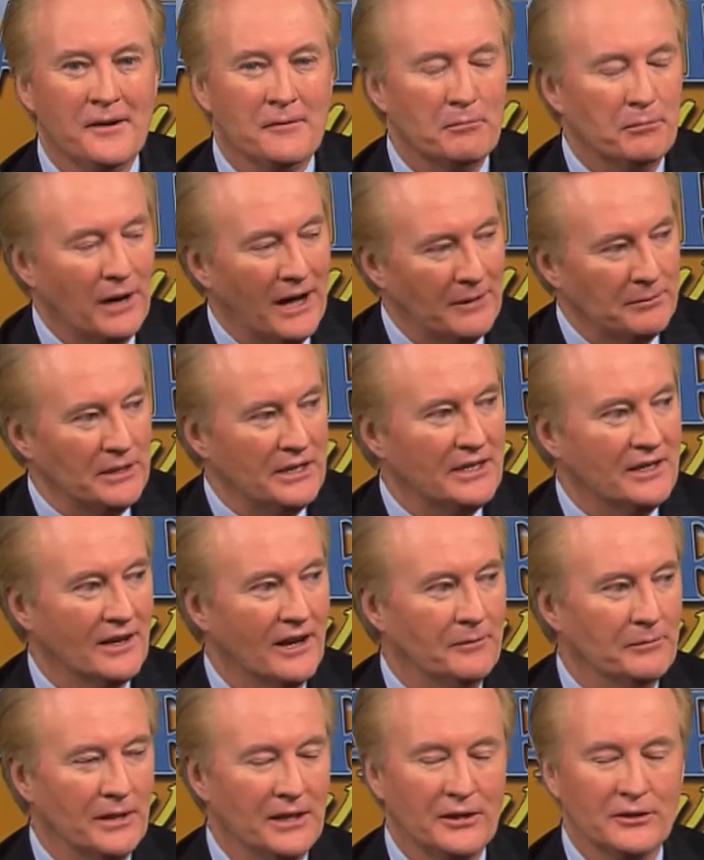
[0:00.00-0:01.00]
Bobby
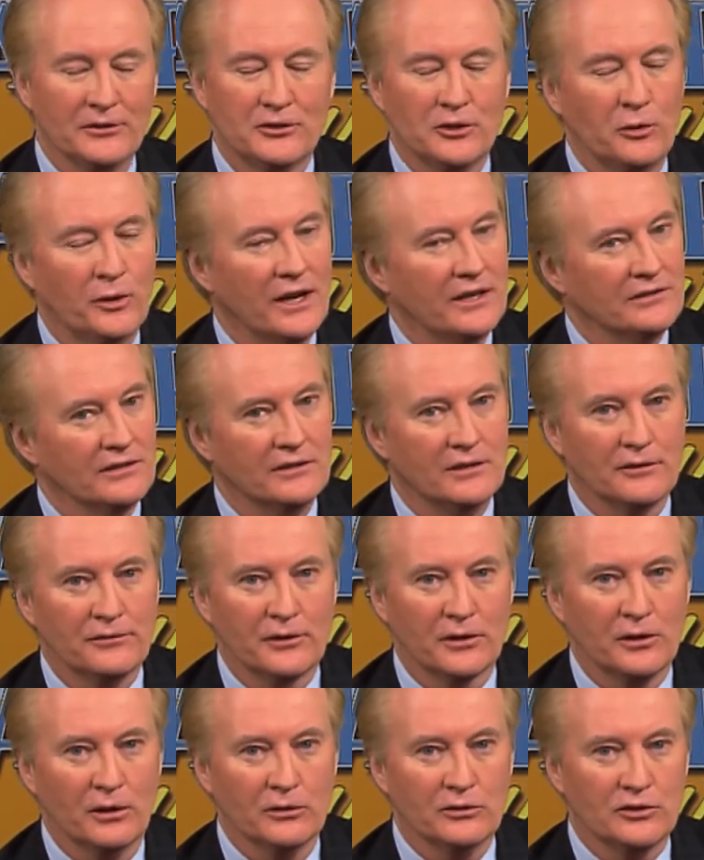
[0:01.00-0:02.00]
Cummings, who has a
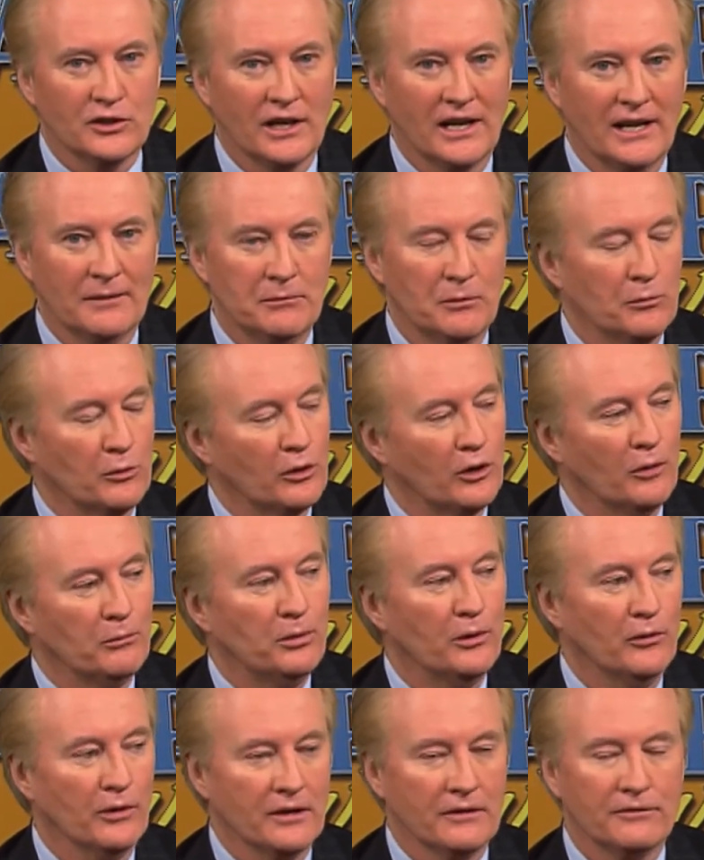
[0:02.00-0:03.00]
difficult job, and we're all
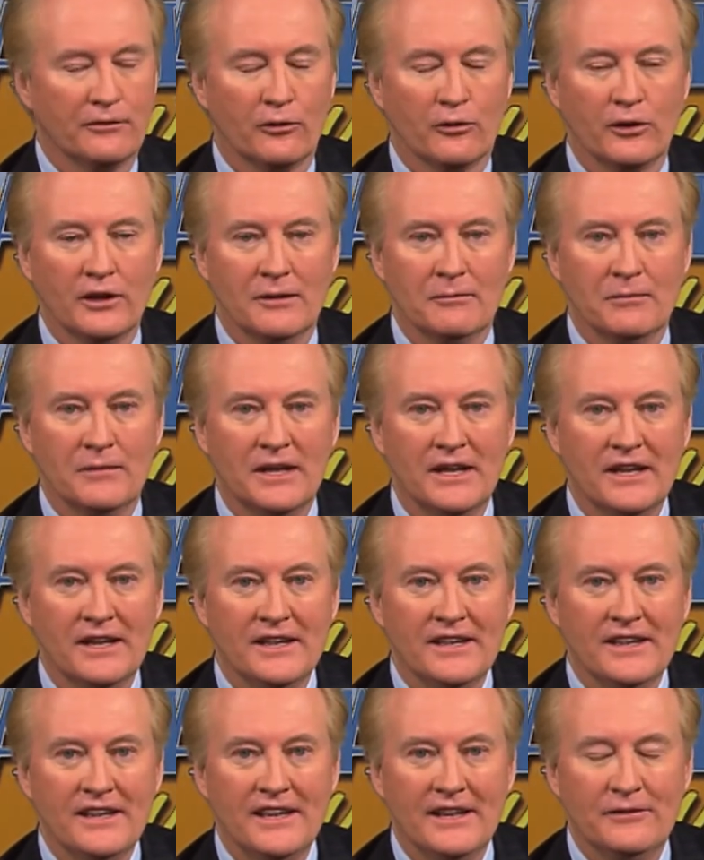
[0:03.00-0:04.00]
pulling for him
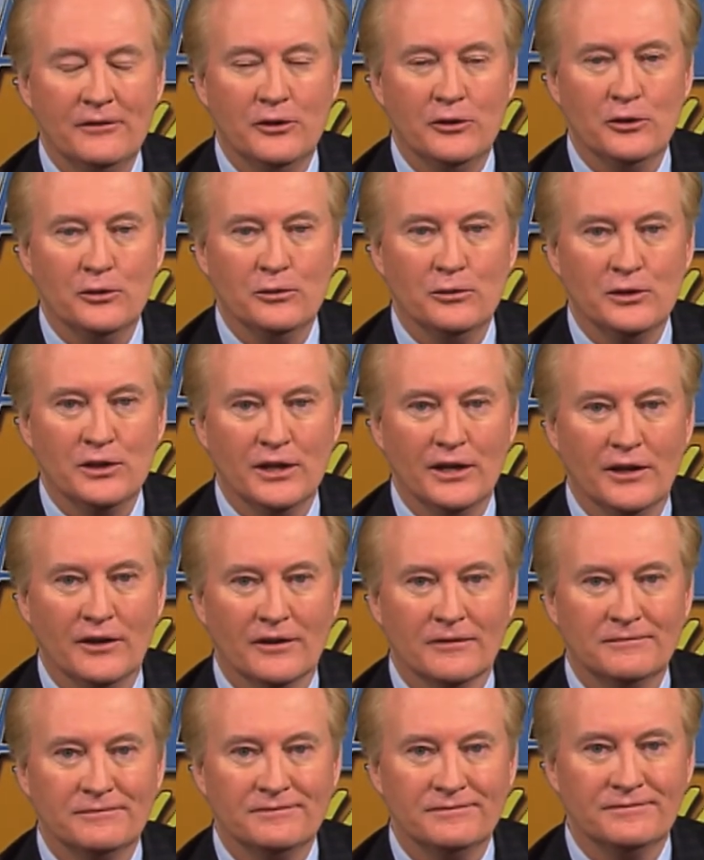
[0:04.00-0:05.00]
in the new year.